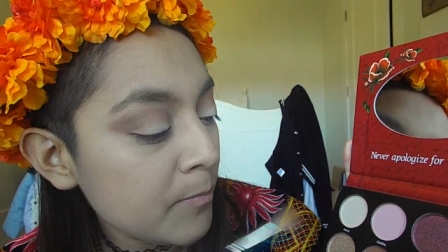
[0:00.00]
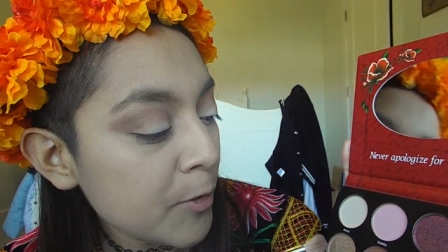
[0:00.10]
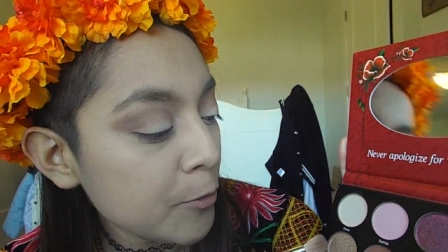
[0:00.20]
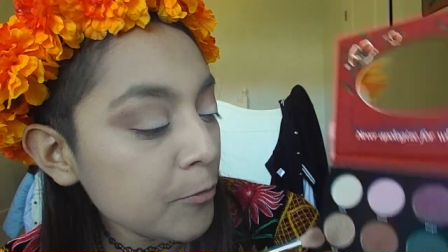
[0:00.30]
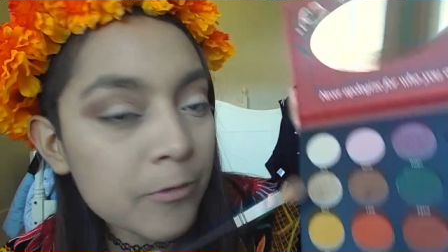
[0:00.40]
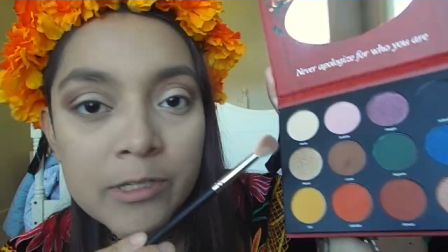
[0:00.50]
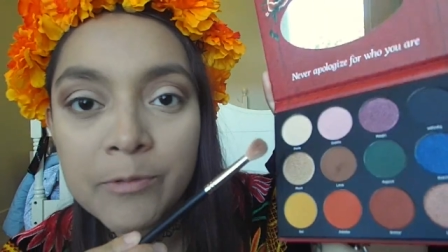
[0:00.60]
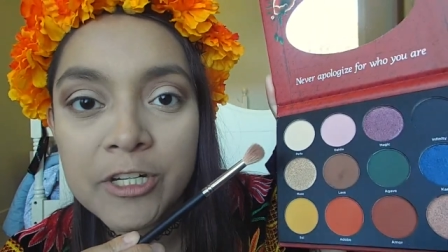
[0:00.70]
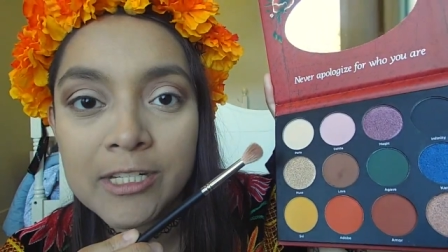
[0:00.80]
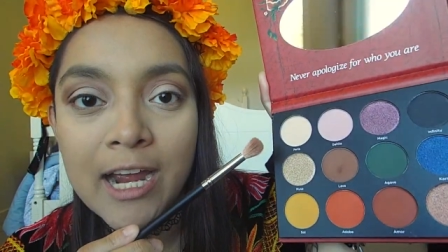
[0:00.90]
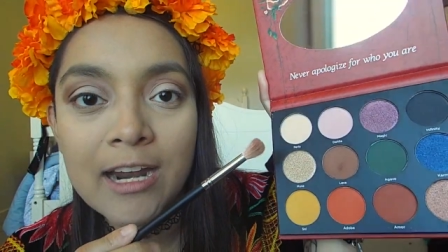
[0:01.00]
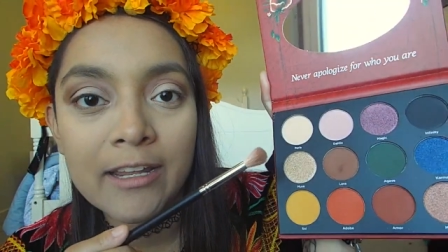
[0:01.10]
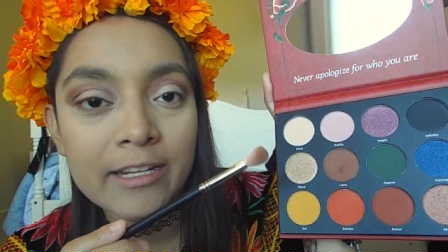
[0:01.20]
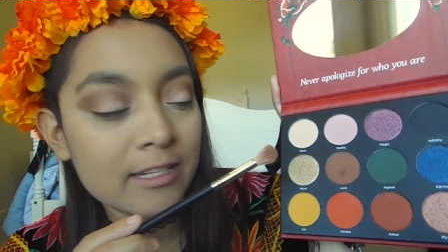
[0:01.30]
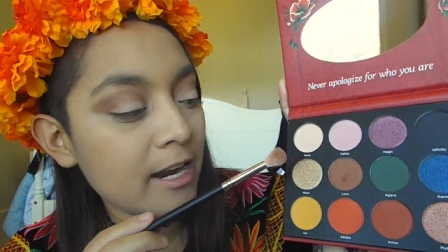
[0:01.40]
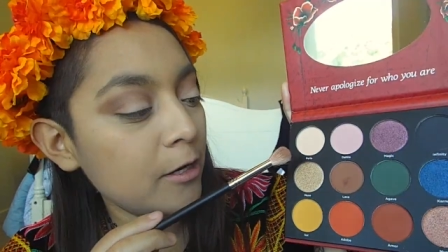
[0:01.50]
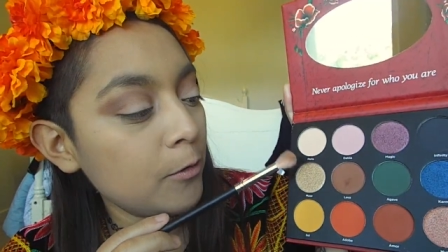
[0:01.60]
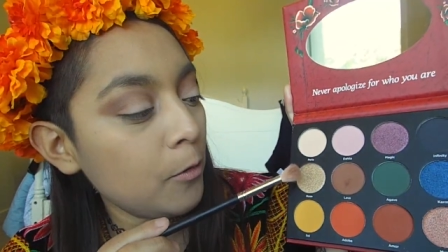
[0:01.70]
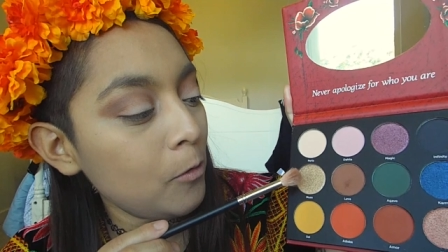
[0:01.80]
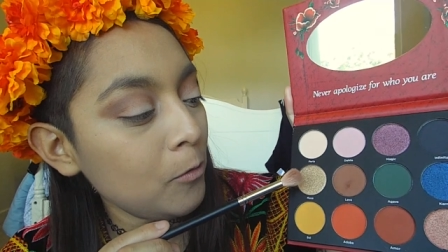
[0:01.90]
Muse, which is kind of like this kind of
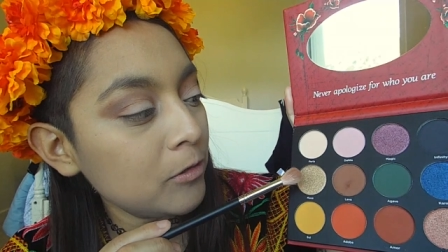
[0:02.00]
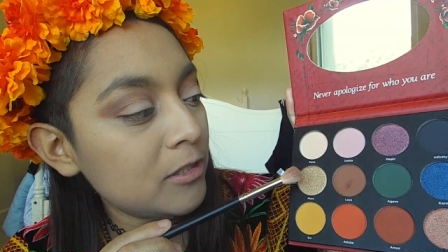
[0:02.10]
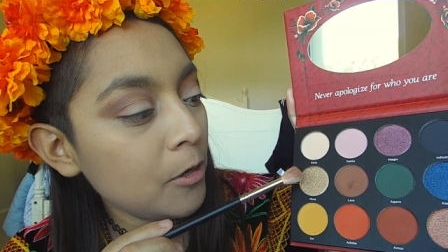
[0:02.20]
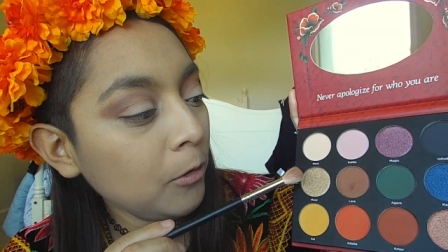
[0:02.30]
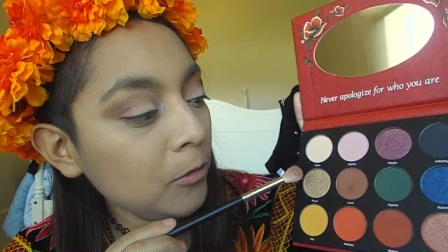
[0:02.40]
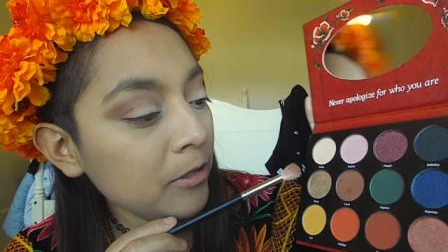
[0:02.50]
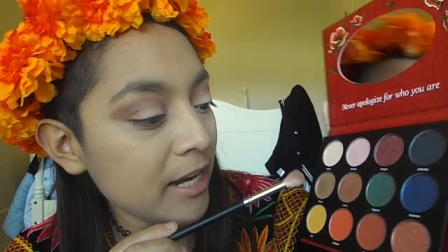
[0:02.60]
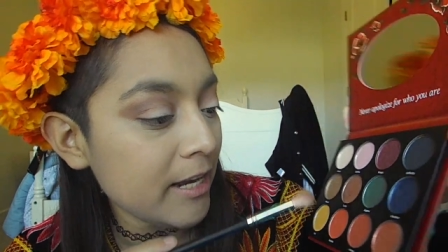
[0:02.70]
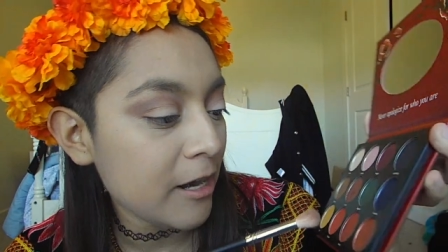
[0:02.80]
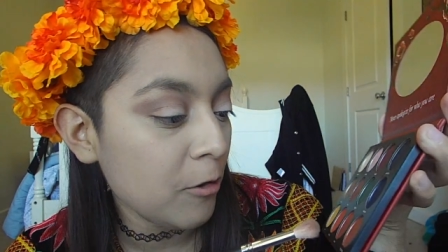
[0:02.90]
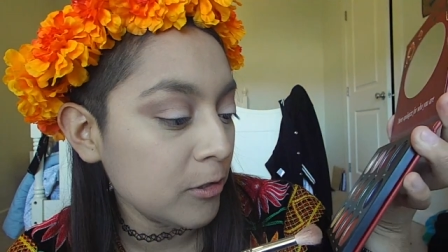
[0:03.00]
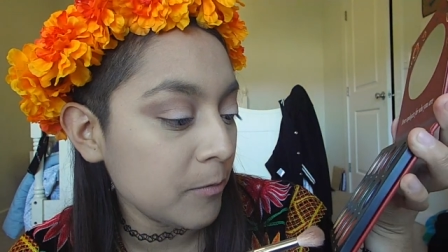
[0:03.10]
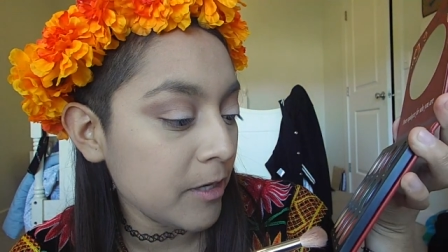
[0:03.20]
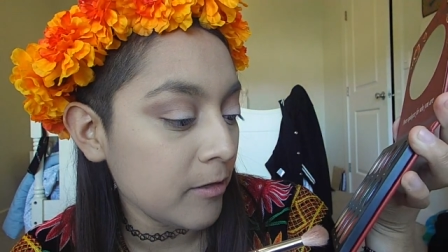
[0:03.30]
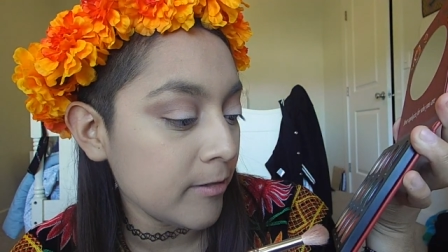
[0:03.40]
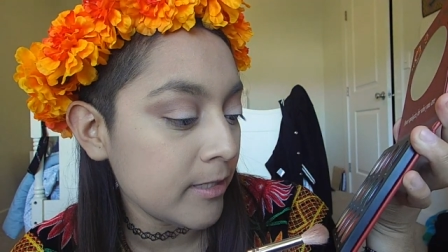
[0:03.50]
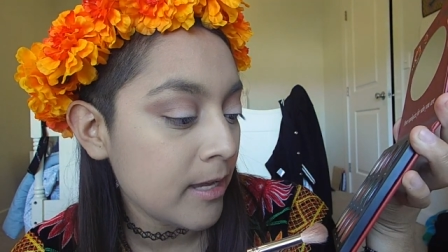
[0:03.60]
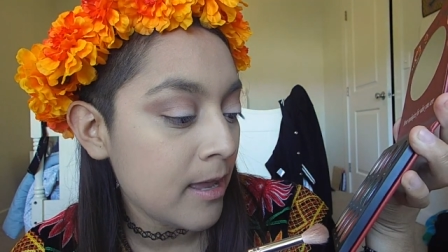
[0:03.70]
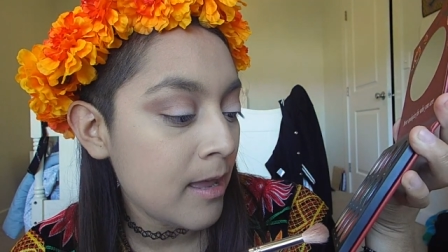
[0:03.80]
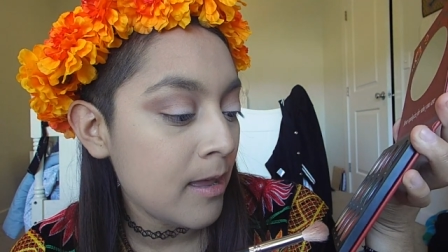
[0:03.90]
gold tone, and then I also want to use
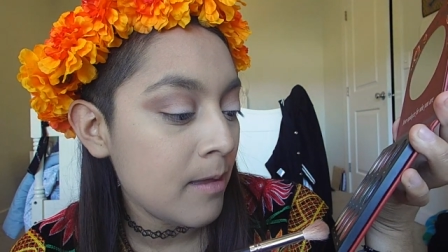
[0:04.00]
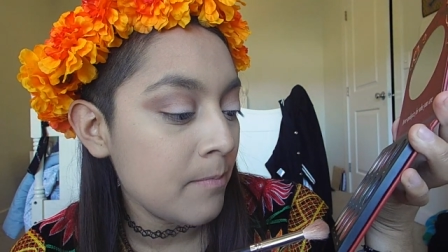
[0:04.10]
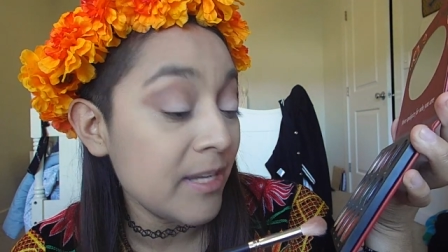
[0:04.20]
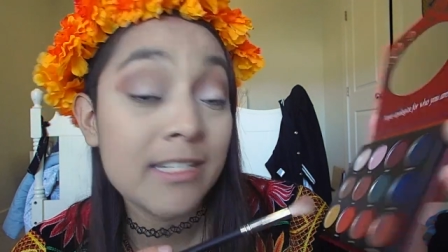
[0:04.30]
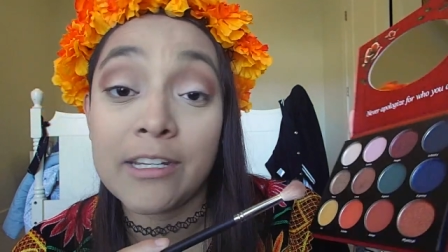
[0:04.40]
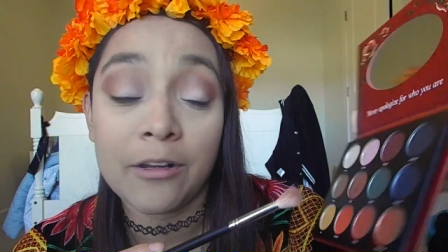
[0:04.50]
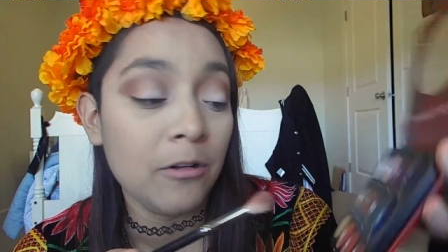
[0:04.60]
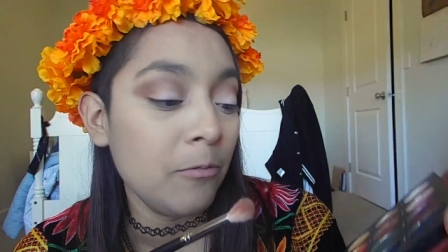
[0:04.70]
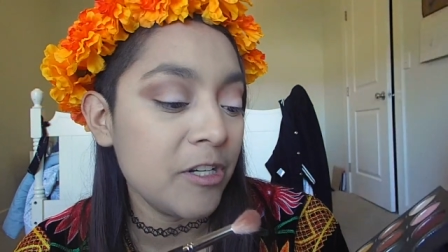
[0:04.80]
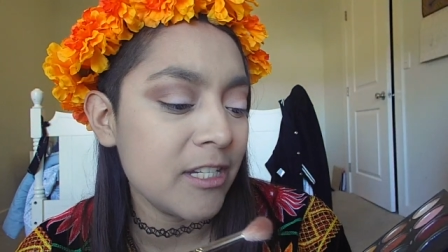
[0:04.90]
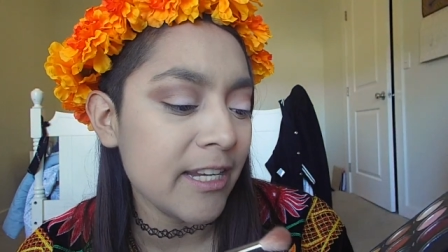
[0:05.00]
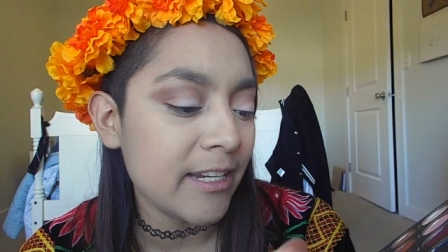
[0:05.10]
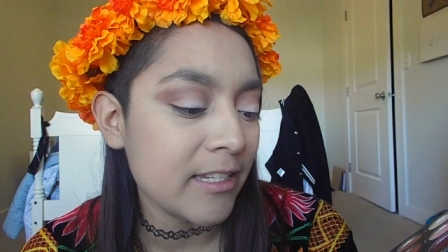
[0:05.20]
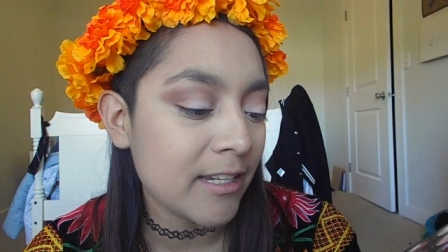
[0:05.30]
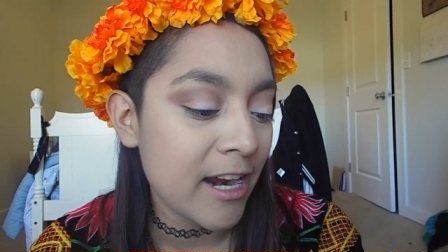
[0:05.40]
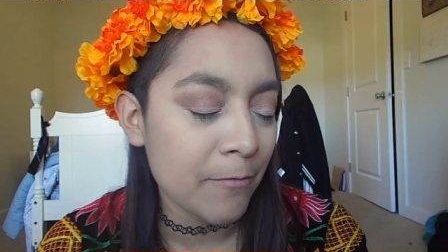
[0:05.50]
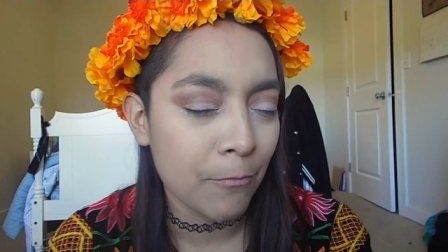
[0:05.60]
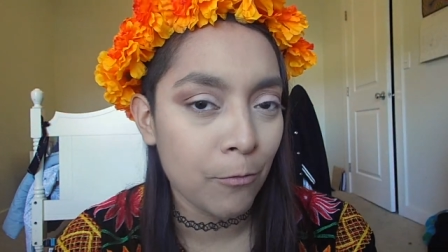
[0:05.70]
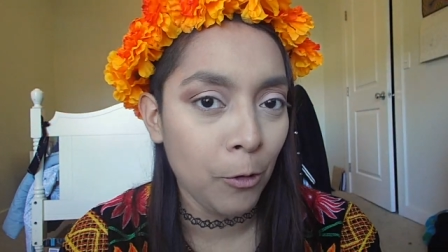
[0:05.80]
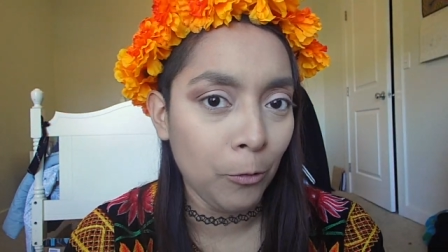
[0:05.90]
mystical, which is like this kind
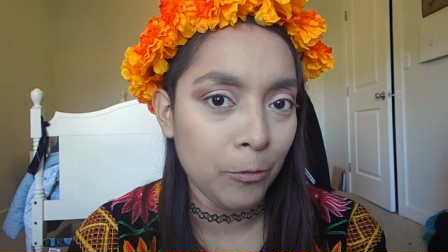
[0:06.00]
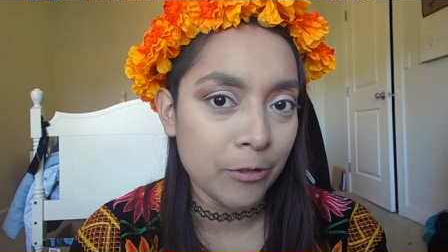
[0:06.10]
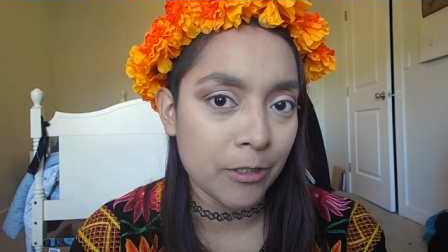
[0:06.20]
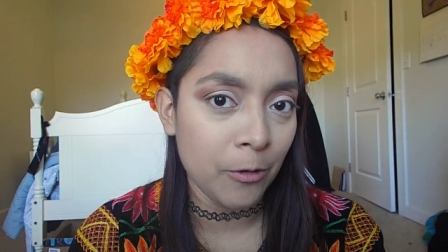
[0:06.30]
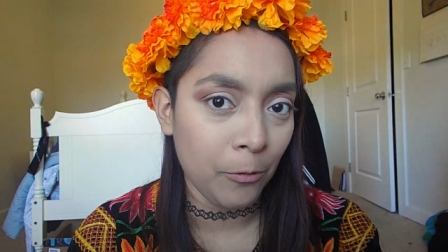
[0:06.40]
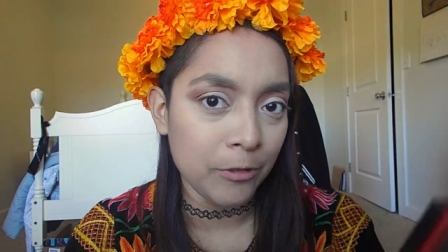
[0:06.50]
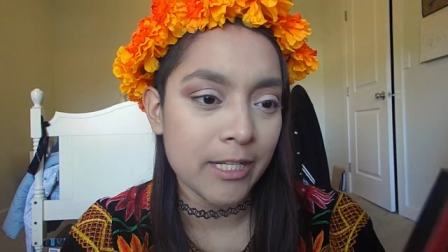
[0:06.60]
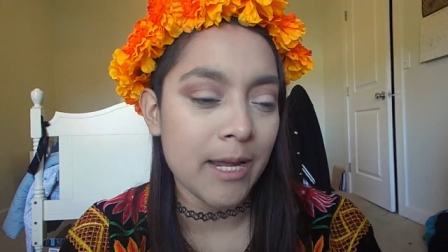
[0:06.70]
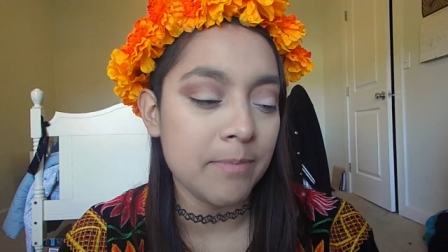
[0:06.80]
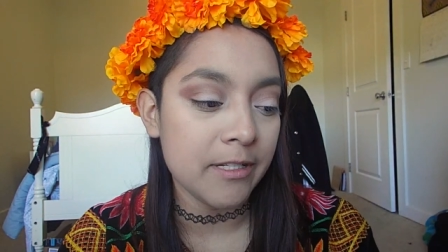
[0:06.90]
of rose gold type